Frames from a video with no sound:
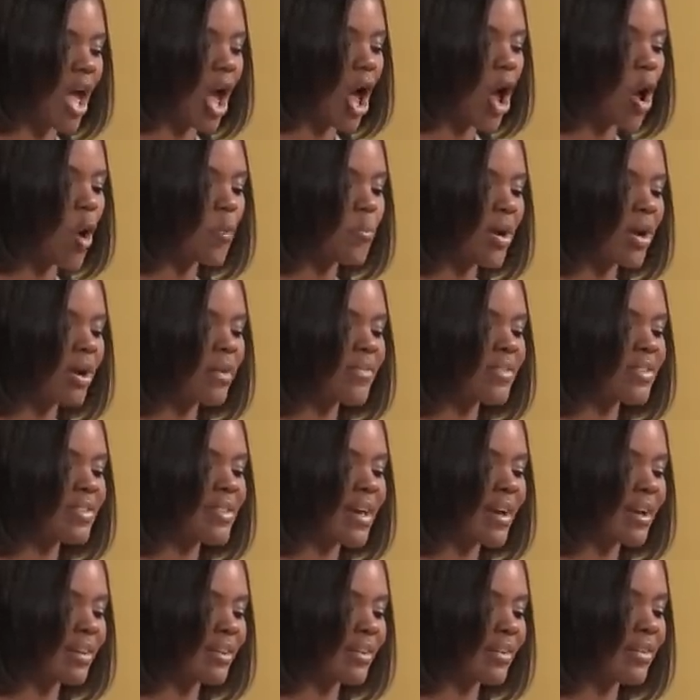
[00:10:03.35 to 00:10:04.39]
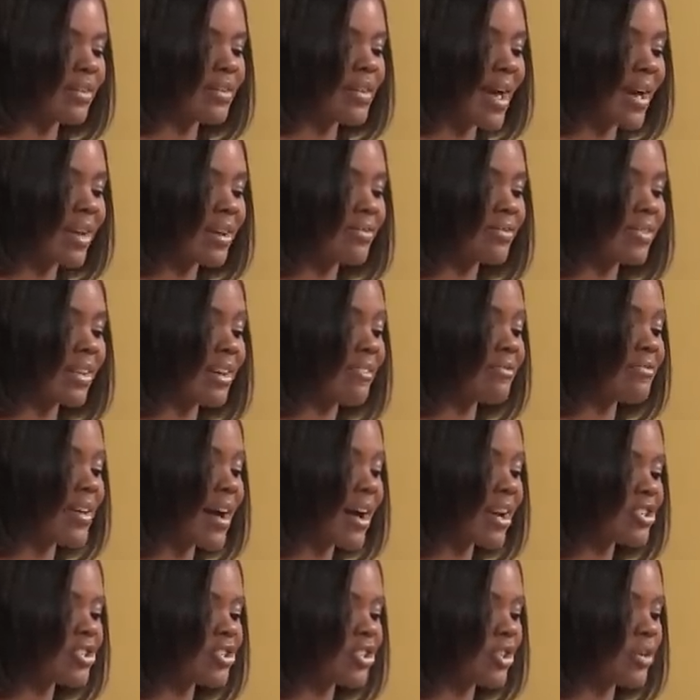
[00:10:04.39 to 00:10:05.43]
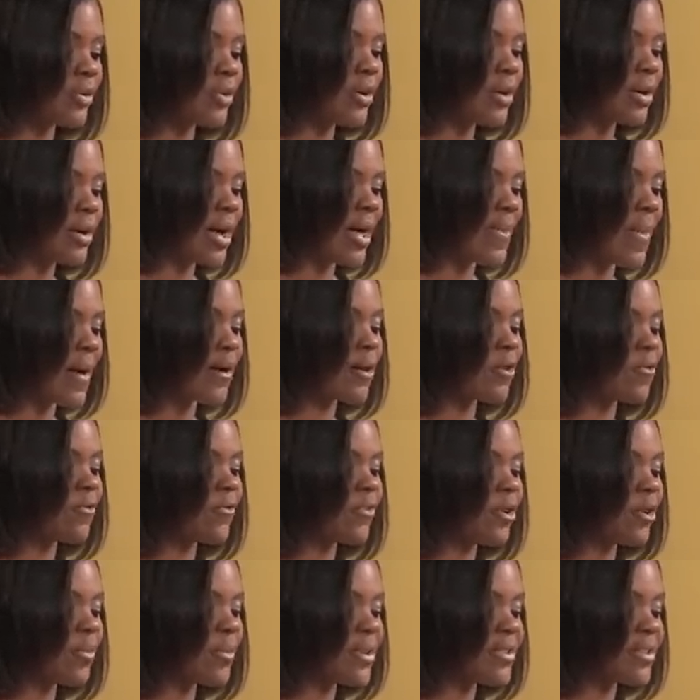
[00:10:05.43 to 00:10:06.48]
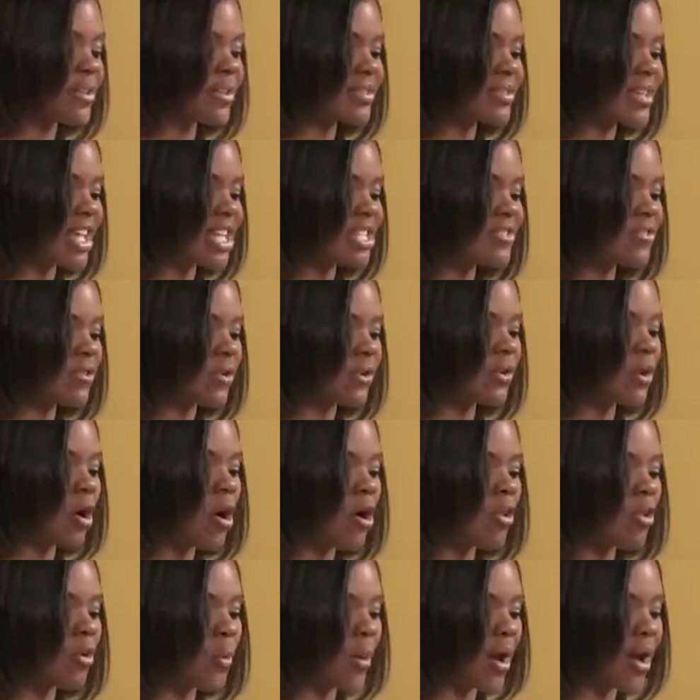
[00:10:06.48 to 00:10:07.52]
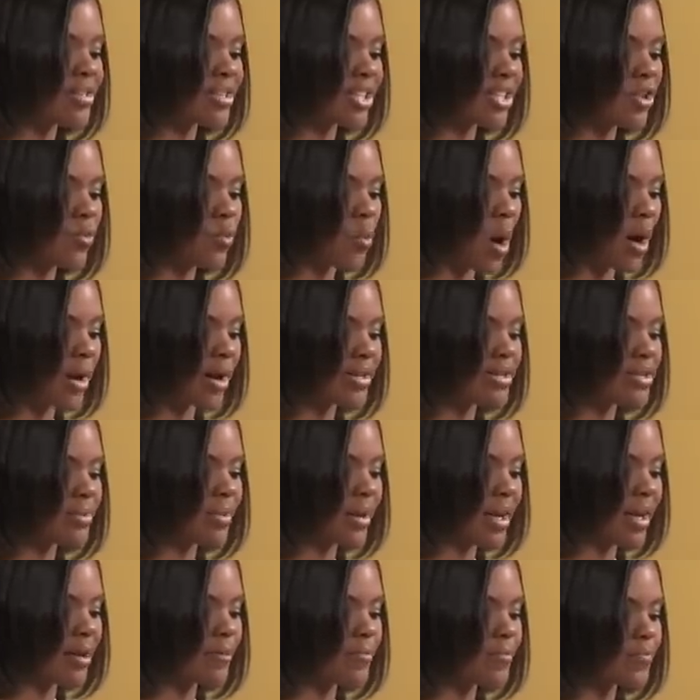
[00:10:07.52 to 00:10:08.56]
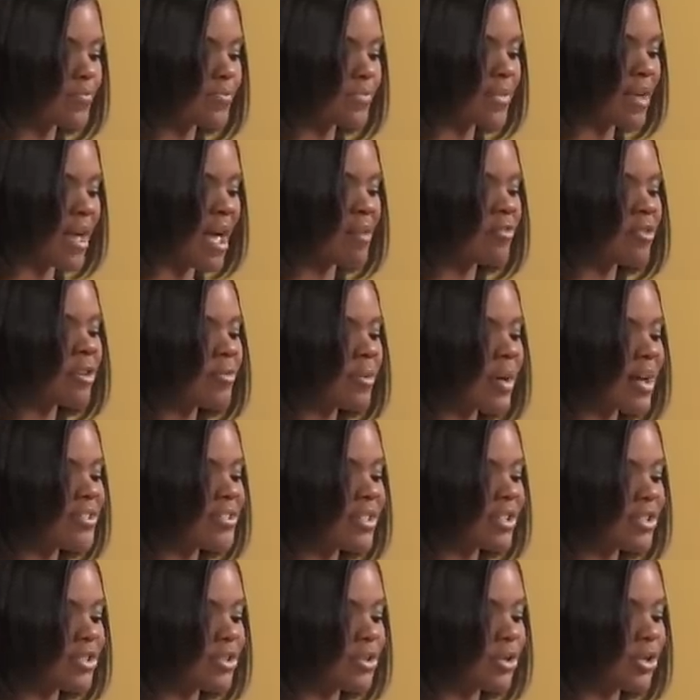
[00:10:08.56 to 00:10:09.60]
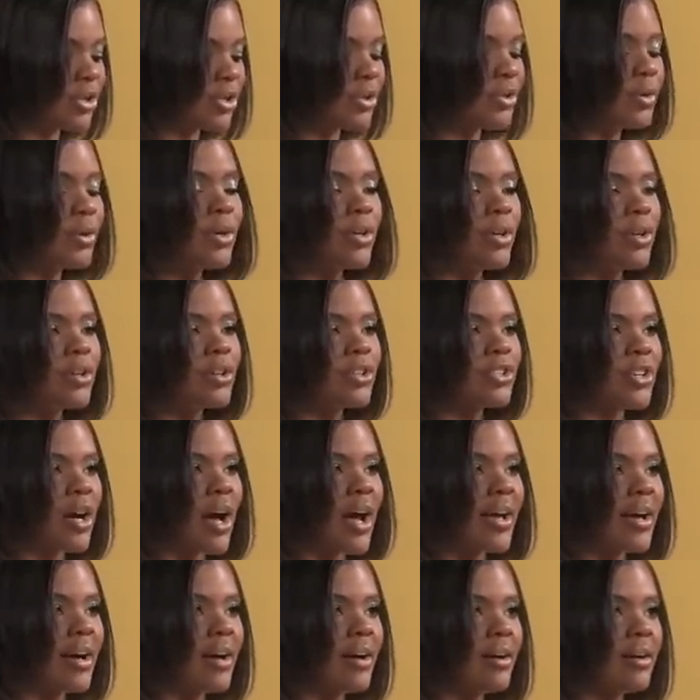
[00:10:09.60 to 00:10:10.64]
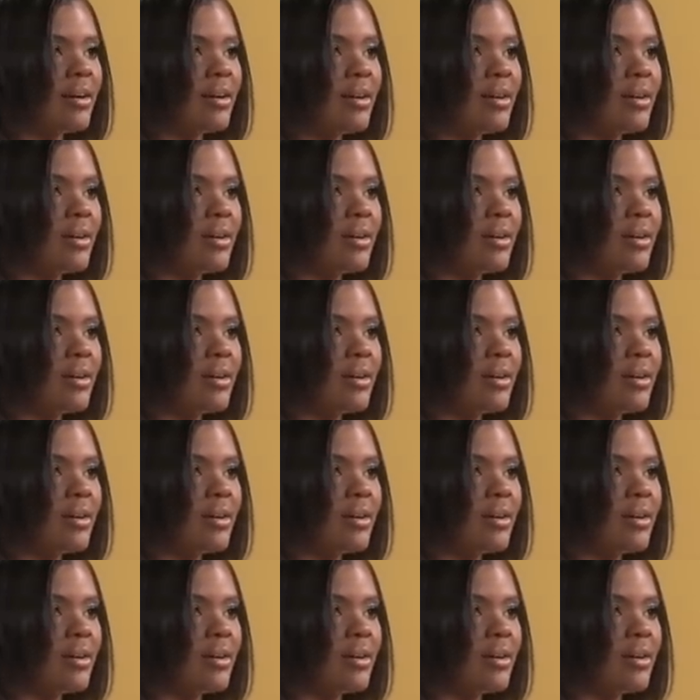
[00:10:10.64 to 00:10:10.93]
I hope none of this negatively affects you and that your film is successful in all the ways that you want it to be. Every blessing to you, Shia.